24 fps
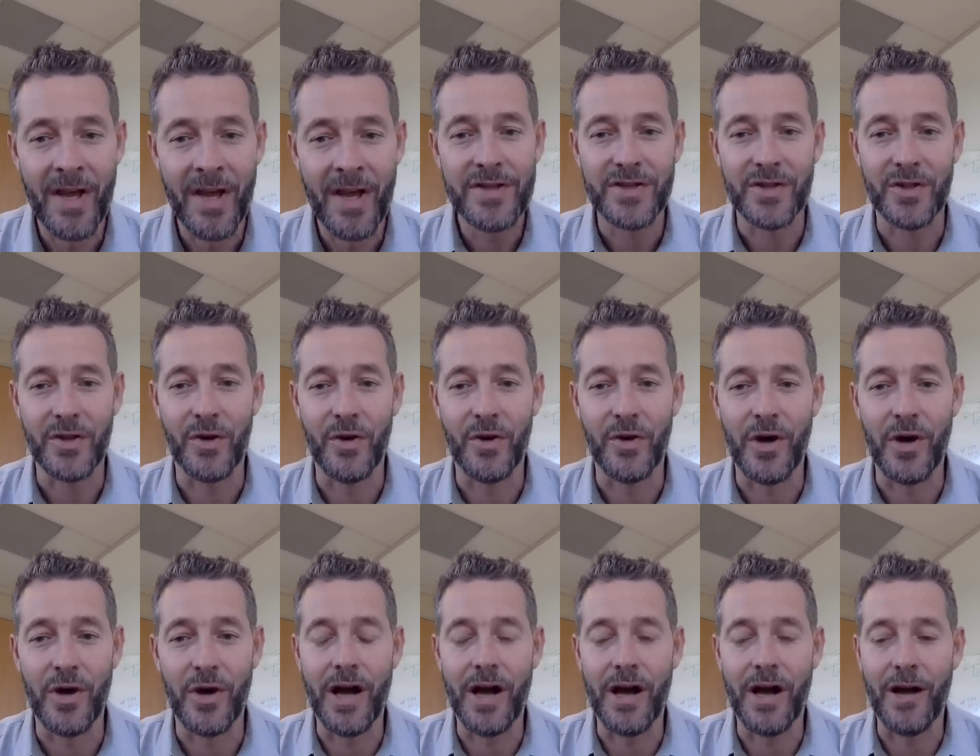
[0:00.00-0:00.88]

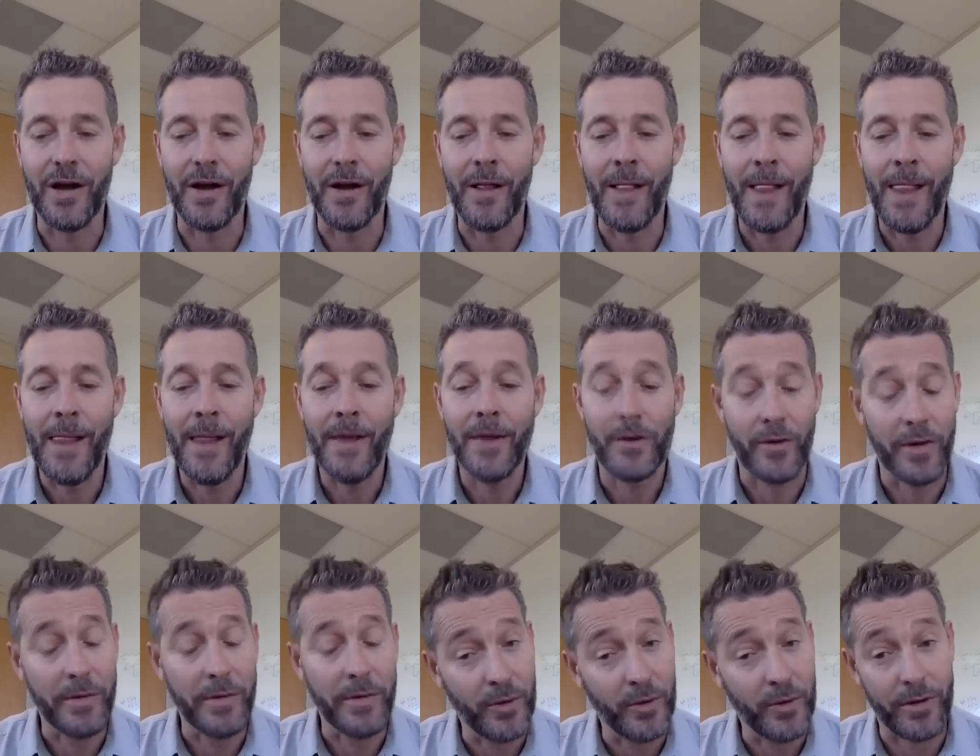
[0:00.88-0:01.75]
So
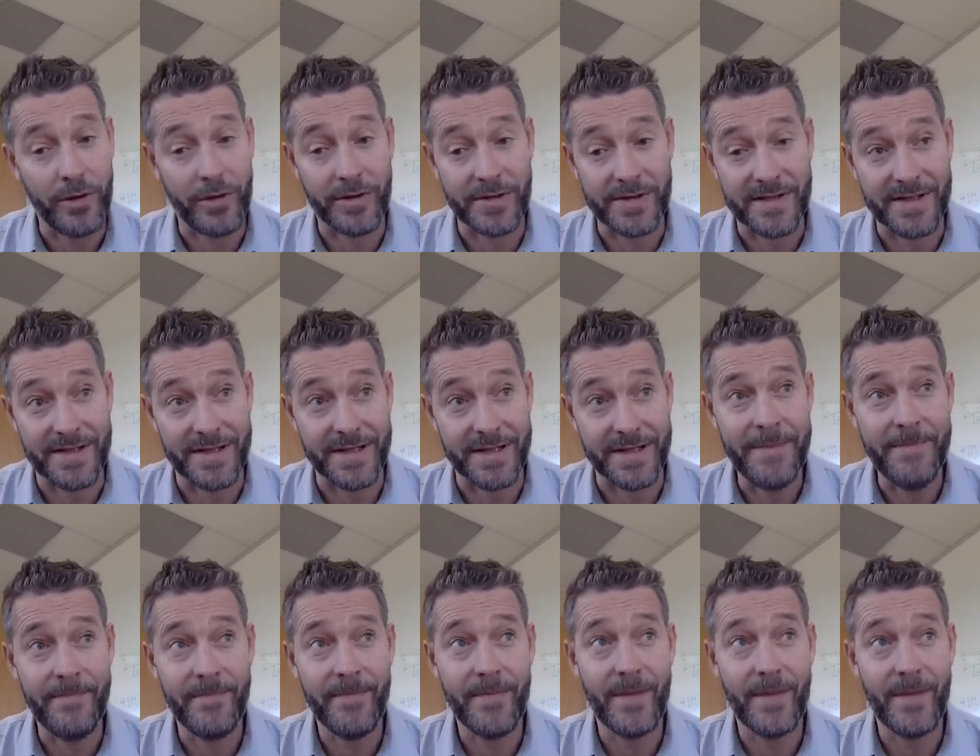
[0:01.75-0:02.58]
cryptocurrency,